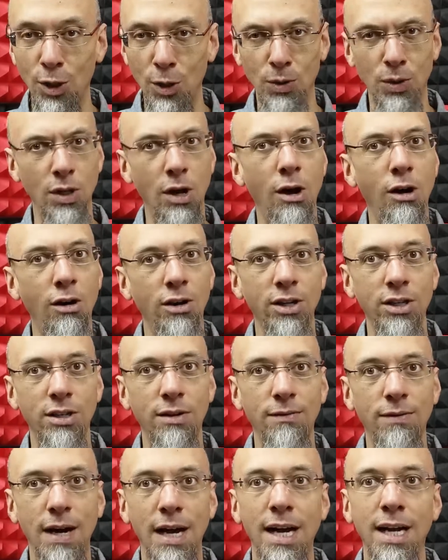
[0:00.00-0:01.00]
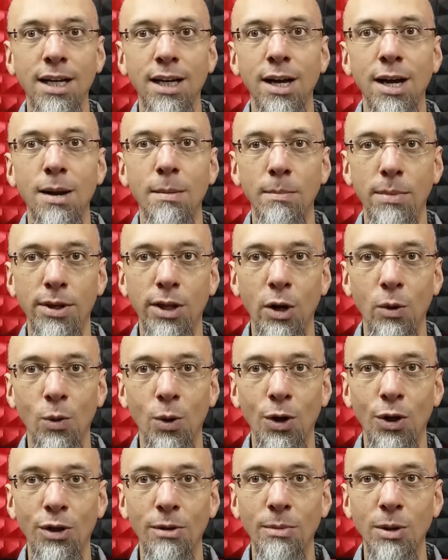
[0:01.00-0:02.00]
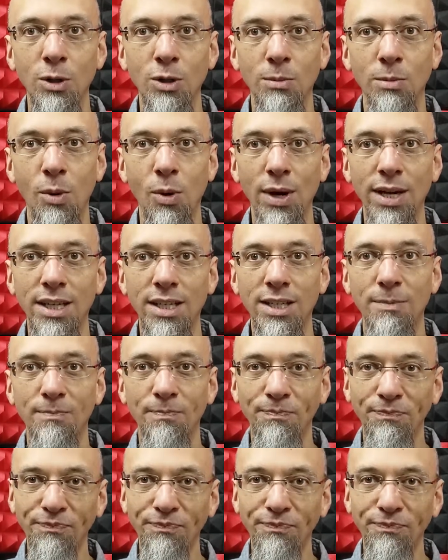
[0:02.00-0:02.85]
Those are the hardest to find, but they're worth the most points.